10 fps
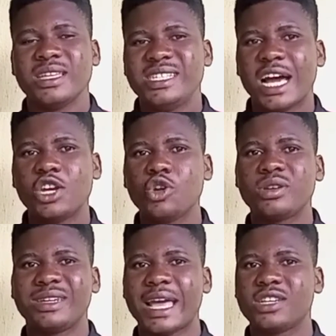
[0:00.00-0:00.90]
They are
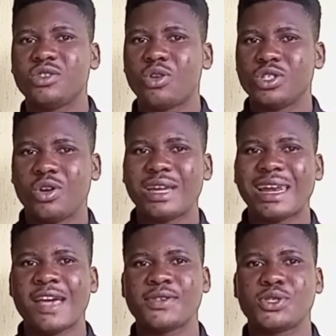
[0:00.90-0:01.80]
not like the other
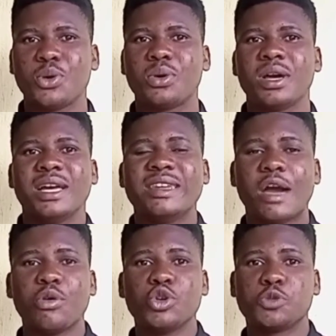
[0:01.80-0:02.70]
livestock. They are
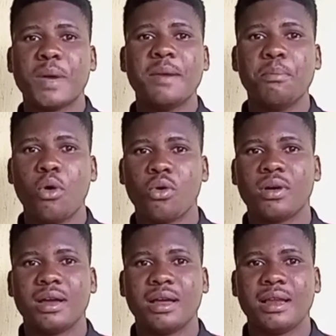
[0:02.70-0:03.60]
going to spend more
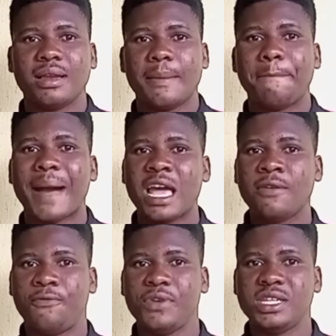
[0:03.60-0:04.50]
buying
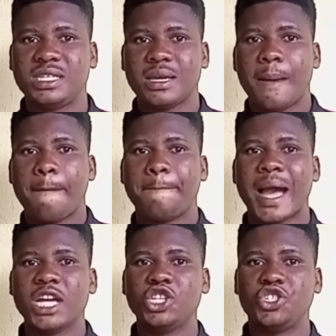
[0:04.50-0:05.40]
feed,
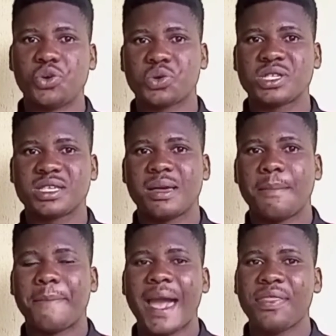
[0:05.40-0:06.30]
buying drugs,
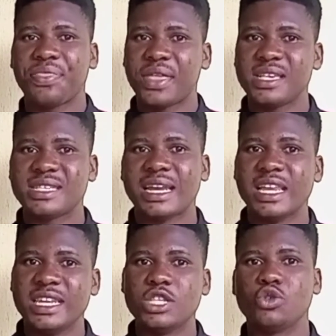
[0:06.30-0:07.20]
buying things that they
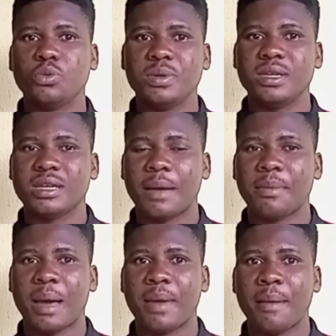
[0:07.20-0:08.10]
need to be. They
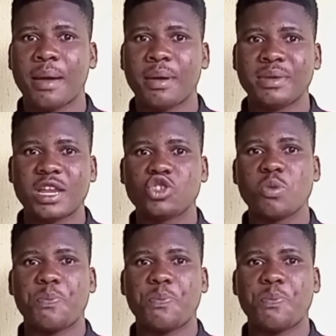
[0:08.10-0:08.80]
need to be